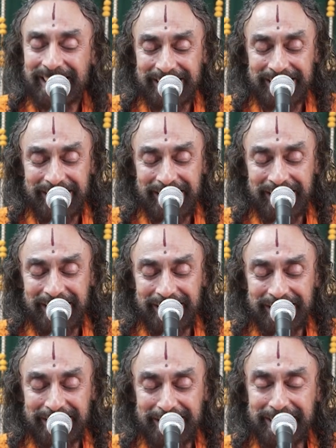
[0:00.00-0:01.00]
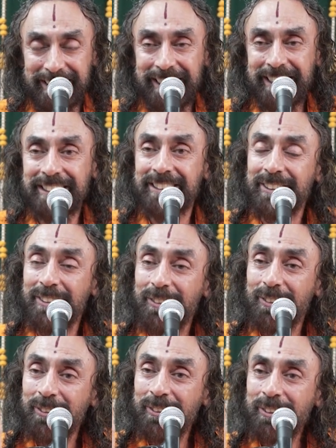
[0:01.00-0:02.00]
Sri Krishna says,
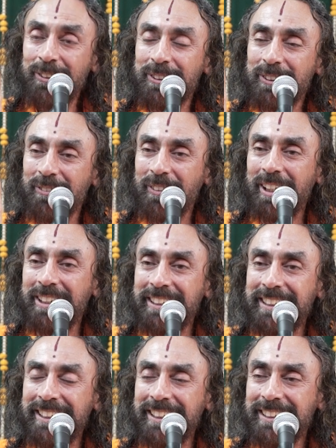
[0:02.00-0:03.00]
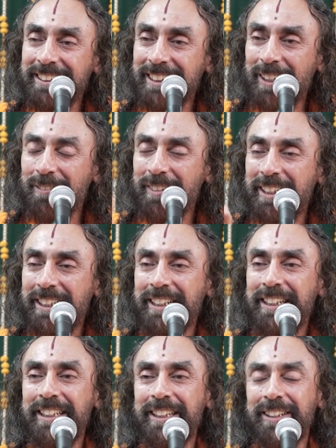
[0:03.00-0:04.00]
those qualities are very
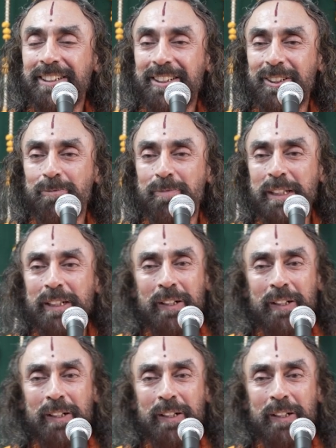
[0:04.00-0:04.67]
dear to me.